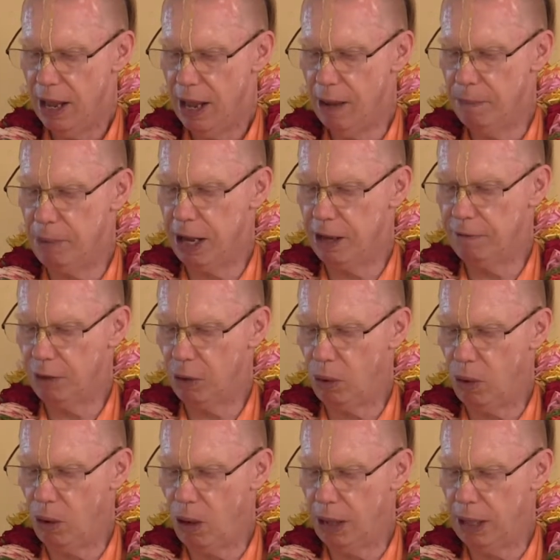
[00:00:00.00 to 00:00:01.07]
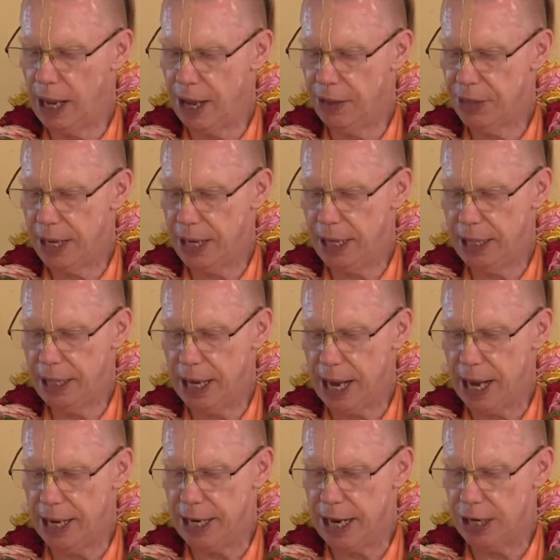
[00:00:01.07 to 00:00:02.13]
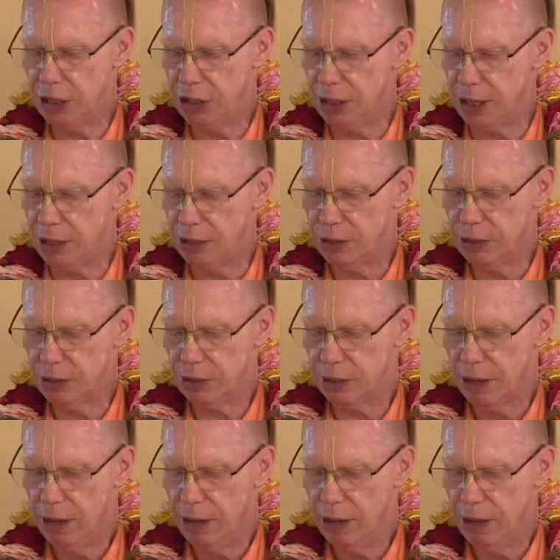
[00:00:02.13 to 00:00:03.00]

above all other incarnations,